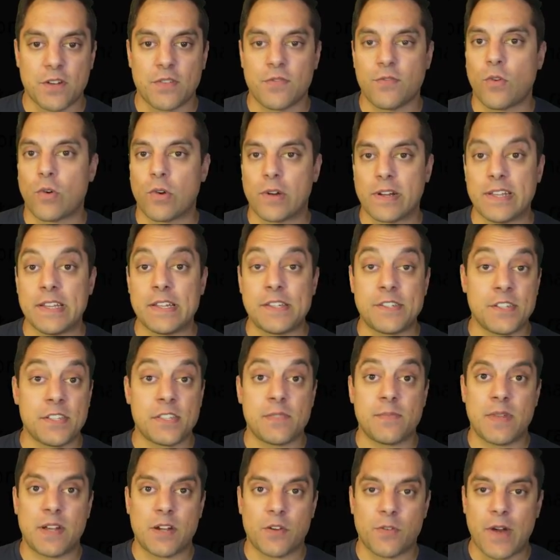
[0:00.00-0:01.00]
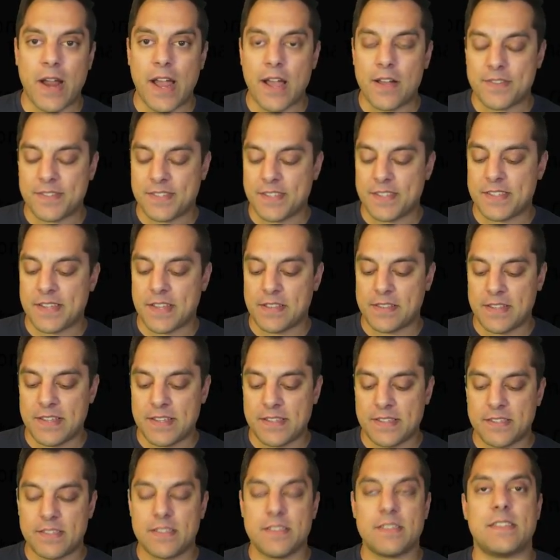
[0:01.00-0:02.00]
for each. It's been around since at
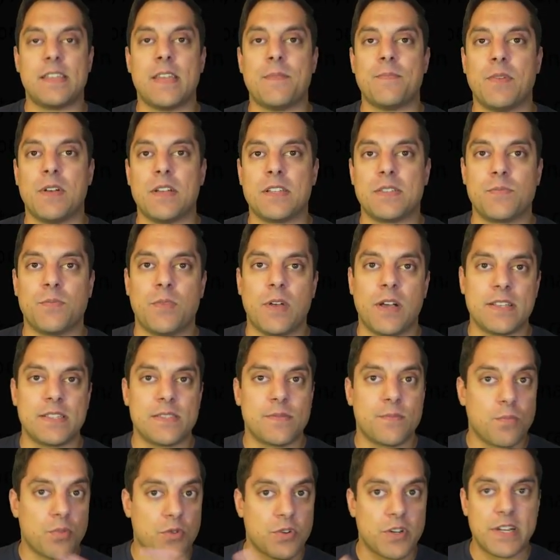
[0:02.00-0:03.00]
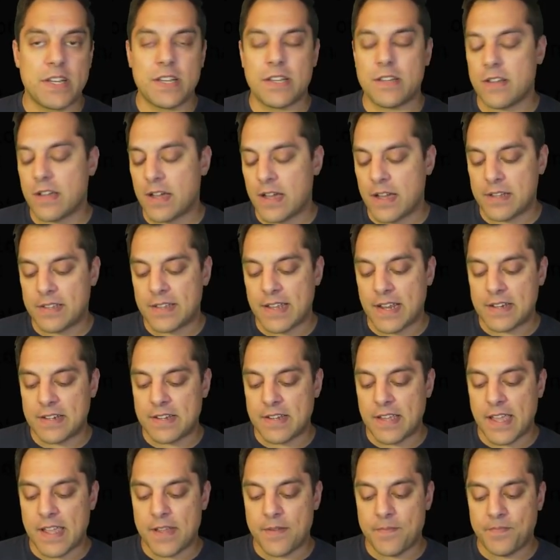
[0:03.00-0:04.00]
least C++
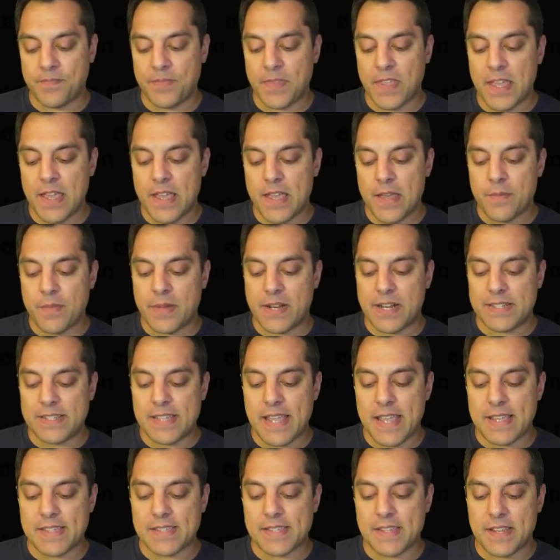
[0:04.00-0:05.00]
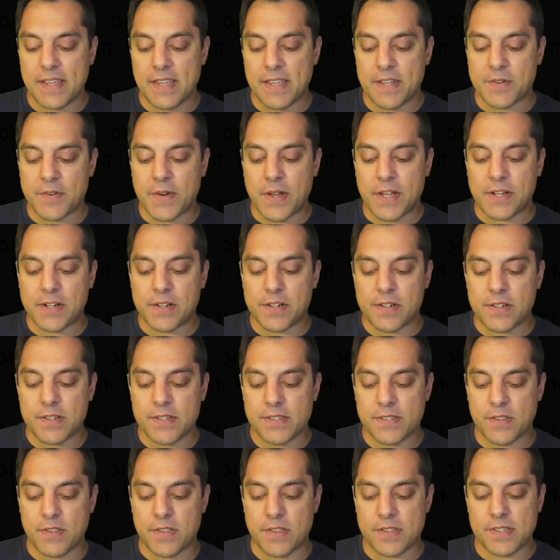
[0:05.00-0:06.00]
pre-98, uh, but it takes an iterator,
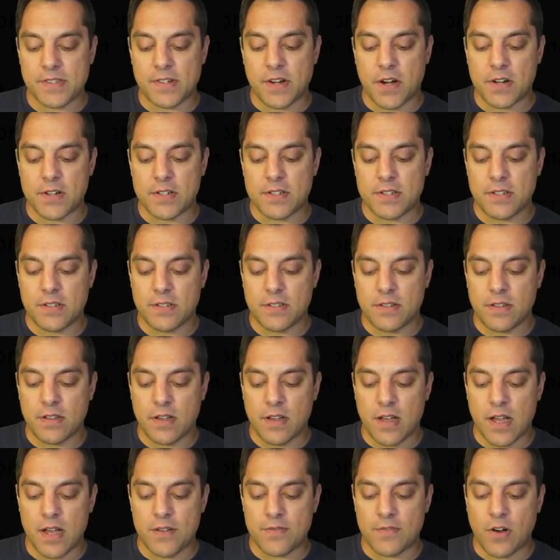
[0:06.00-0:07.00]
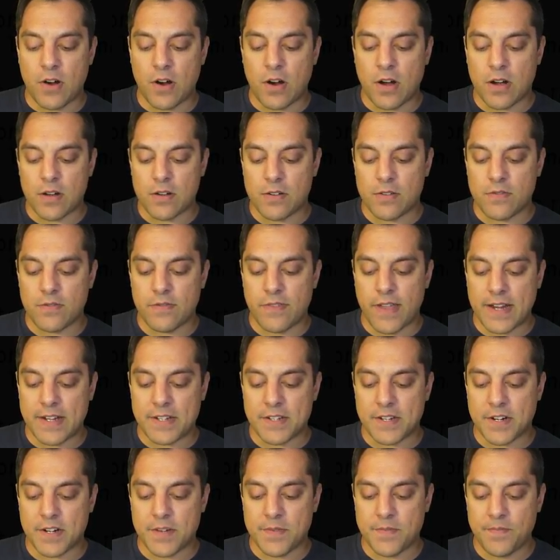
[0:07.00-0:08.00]
so the start of our
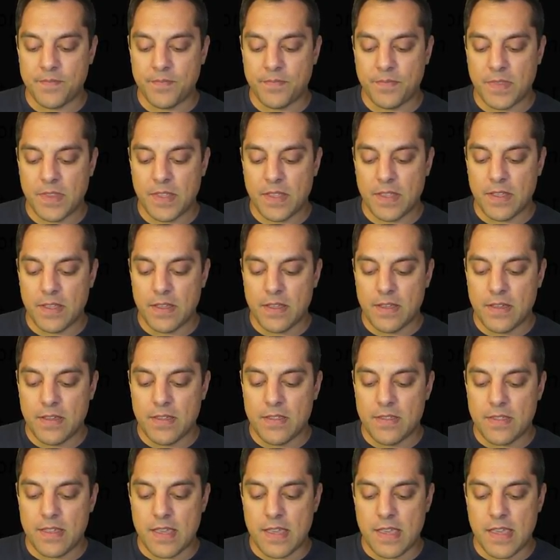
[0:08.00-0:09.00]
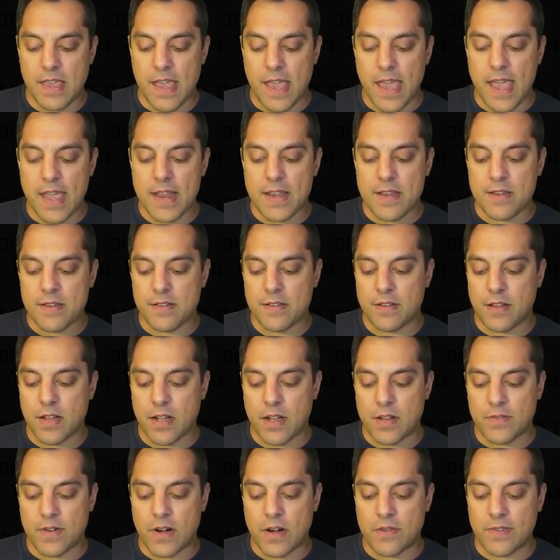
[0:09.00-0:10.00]
vector, the end
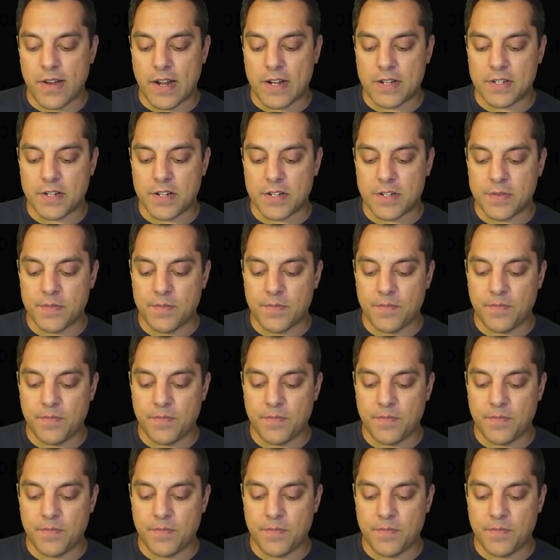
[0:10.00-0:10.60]
of our vector,